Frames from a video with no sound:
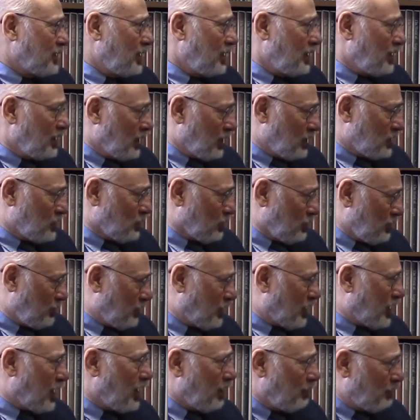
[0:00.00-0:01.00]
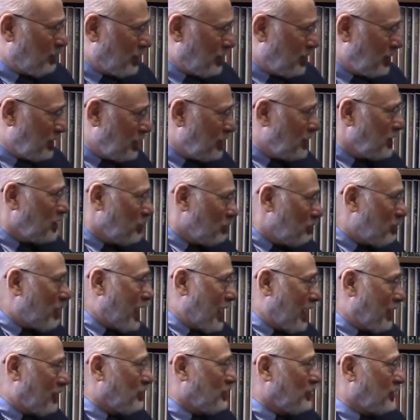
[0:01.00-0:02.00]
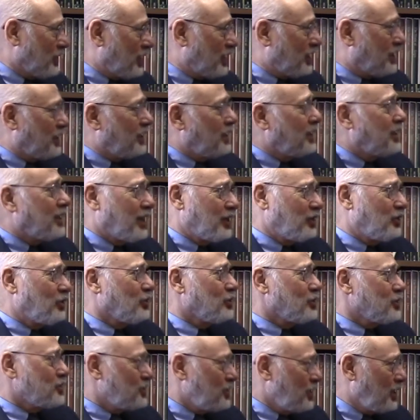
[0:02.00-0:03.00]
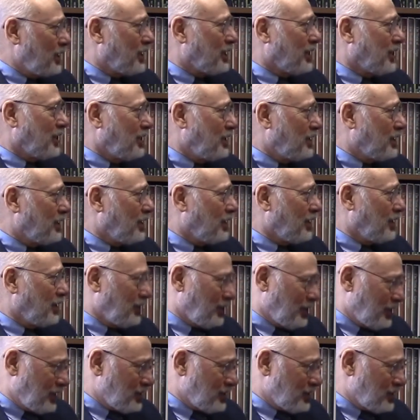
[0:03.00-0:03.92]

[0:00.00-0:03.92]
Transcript: Mm-hmm. That's sort of the common pattern that, that you're seeing in yes.